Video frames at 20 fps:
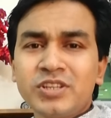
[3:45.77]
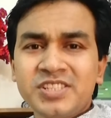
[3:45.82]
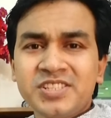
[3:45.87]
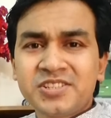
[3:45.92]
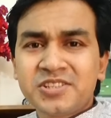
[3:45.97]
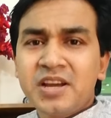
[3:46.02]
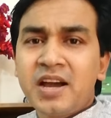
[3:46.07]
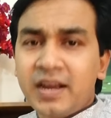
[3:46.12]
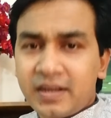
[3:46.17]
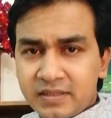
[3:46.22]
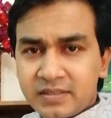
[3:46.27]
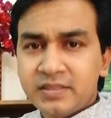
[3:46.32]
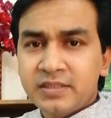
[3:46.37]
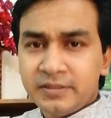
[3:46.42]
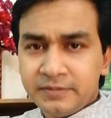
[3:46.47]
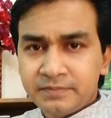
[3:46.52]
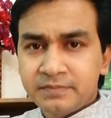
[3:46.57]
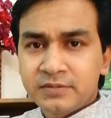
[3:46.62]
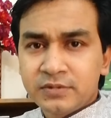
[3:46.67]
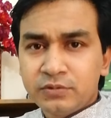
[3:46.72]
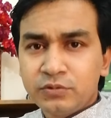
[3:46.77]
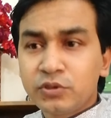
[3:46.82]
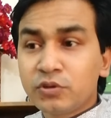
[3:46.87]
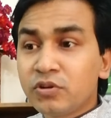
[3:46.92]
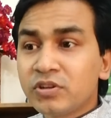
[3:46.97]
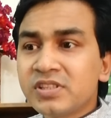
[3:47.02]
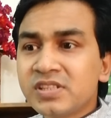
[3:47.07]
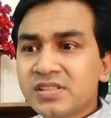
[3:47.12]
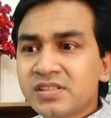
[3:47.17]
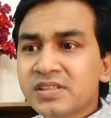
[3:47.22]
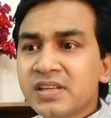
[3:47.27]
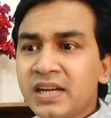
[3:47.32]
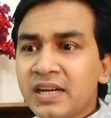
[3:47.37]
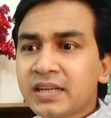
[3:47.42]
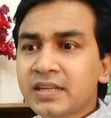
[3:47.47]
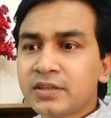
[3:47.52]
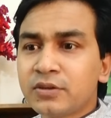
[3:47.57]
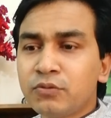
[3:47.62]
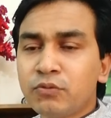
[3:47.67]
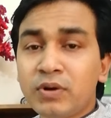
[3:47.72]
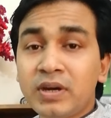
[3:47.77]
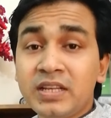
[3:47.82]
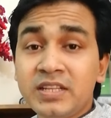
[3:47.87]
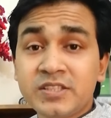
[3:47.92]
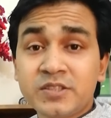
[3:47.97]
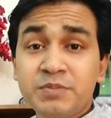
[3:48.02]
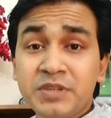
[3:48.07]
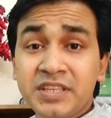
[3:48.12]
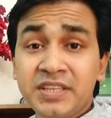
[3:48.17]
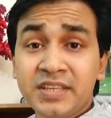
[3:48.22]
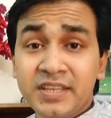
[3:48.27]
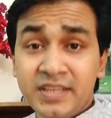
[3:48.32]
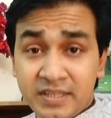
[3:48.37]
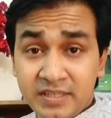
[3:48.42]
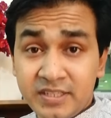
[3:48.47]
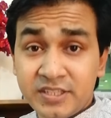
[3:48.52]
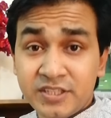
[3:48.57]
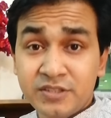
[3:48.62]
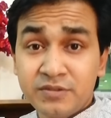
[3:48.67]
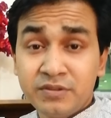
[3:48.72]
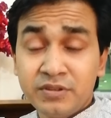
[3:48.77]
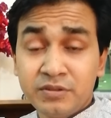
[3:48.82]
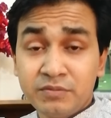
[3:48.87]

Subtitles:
stuck while speaking English